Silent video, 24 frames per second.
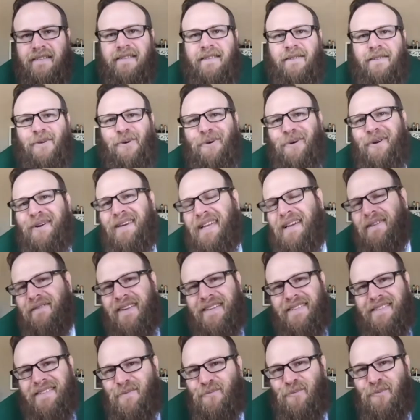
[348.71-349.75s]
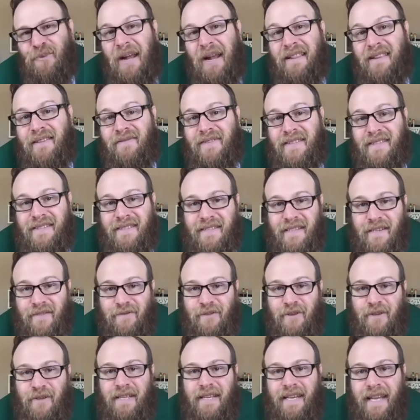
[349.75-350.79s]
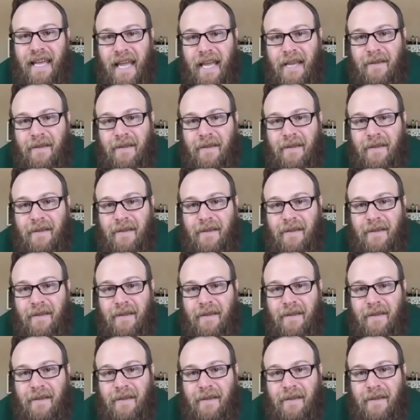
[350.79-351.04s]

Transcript: in order to give it some relevancy for today.